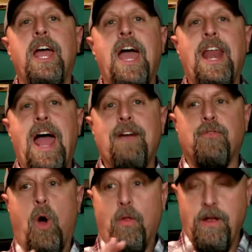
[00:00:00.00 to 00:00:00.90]
and
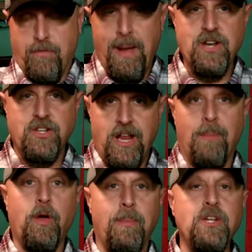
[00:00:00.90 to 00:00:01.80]
after all the information that
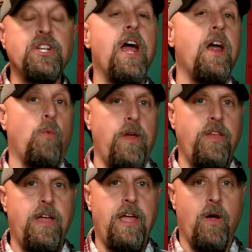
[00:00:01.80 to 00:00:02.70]
I'm going to be sharing with
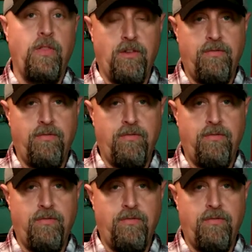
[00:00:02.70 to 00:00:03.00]
you here in this